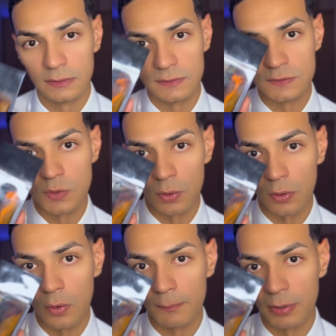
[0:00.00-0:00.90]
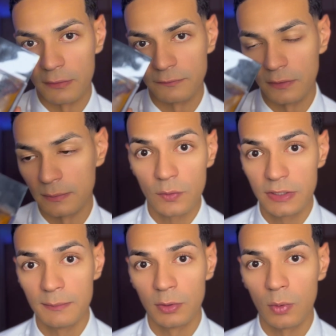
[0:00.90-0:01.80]
Dior Homme Parfum. Don't
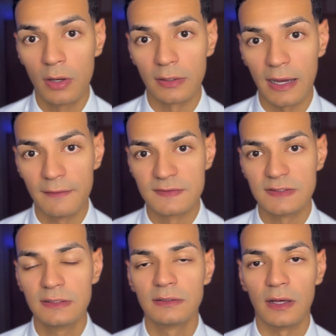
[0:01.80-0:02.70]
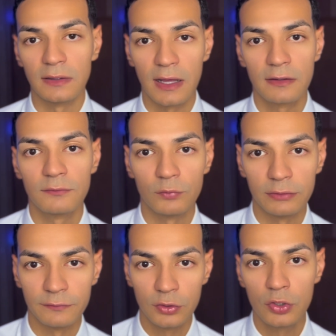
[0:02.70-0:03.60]
get me wrong, I've seen a lot of
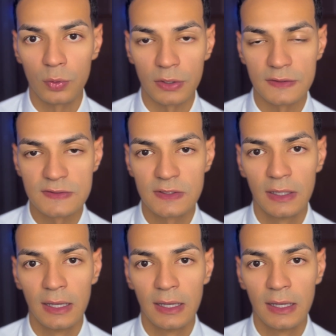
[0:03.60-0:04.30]
reviewers